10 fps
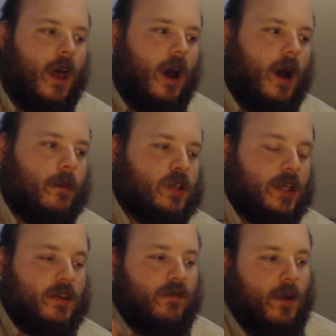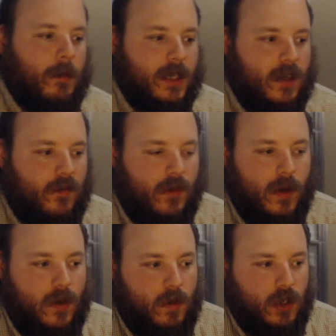There's also fermented
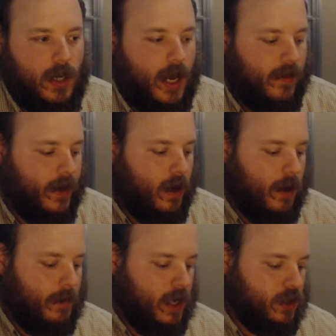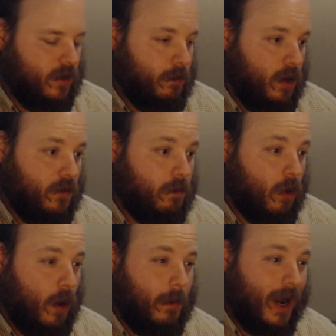foods, which are kind of like a combination of both
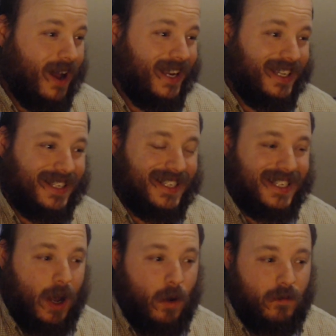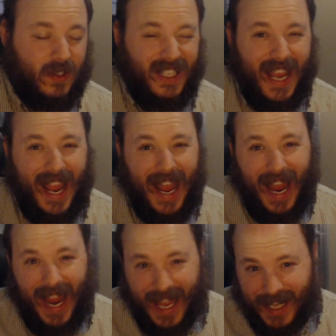probiotics, hopefully,
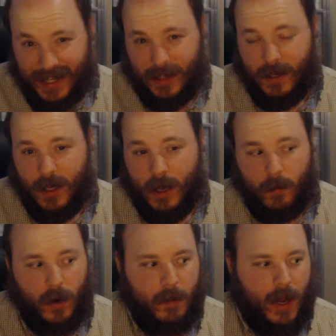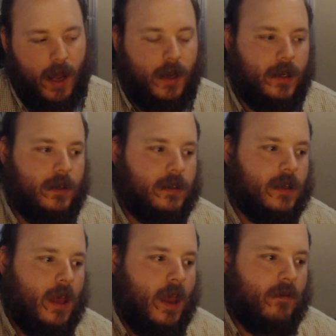and prebiotics.
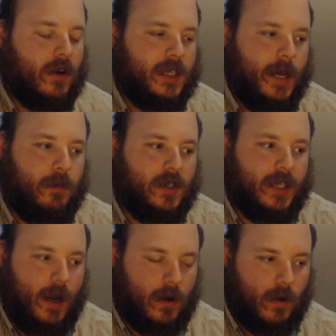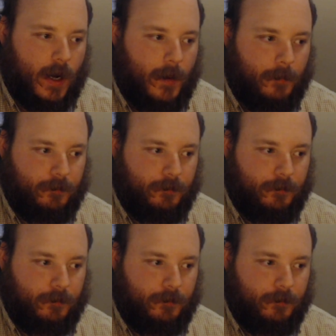For example, sauerkraut.